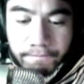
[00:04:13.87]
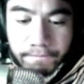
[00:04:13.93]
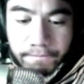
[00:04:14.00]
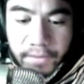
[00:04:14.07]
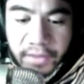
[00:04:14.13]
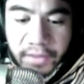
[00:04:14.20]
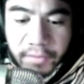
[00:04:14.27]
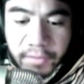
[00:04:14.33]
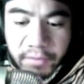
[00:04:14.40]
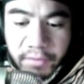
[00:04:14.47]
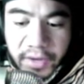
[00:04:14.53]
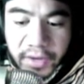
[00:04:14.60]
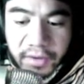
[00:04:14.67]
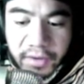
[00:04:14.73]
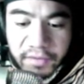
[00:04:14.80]
at the
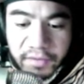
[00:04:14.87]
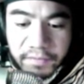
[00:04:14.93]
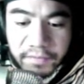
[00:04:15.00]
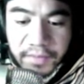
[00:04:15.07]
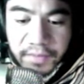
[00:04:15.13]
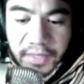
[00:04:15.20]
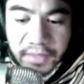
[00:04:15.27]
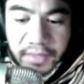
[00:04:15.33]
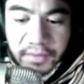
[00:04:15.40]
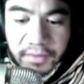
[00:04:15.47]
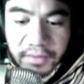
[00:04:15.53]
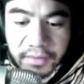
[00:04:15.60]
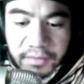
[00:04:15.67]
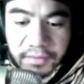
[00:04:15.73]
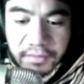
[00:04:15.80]
brink of being
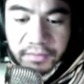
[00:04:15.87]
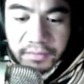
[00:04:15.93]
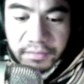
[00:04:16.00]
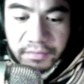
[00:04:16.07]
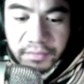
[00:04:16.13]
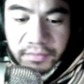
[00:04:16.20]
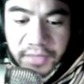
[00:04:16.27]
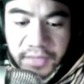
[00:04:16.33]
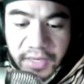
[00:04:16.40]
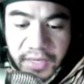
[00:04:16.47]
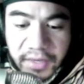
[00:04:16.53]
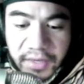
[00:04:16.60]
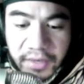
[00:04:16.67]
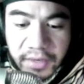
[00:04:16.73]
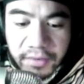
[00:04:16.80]
taken
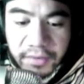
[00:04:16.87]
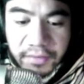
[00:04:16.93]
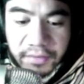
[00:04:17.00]
out,